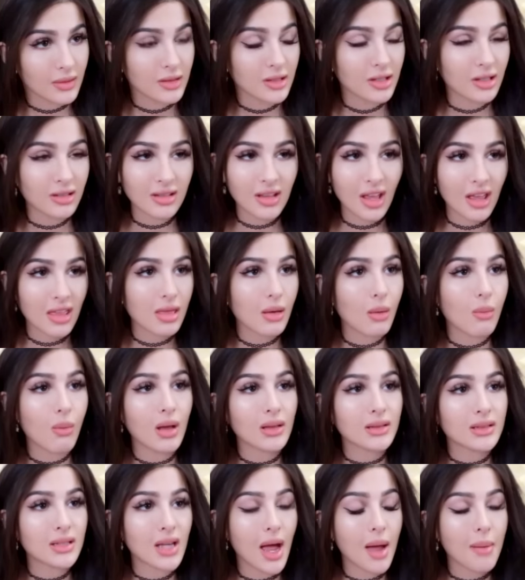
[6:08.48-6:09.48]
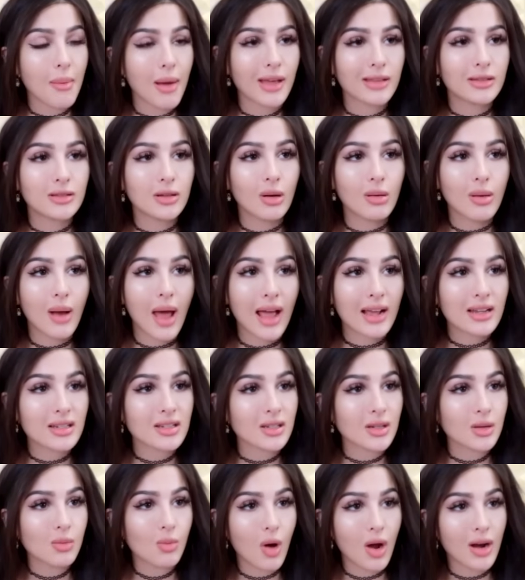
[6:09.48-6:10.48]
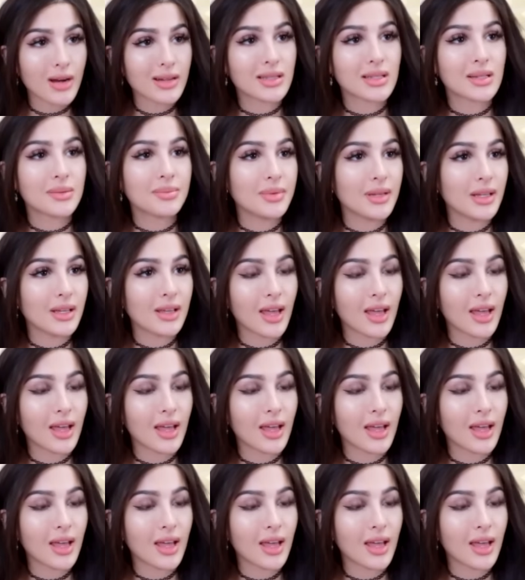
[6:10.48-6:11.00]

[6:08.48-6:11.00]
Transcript: This is like the one time I don't actually want it to be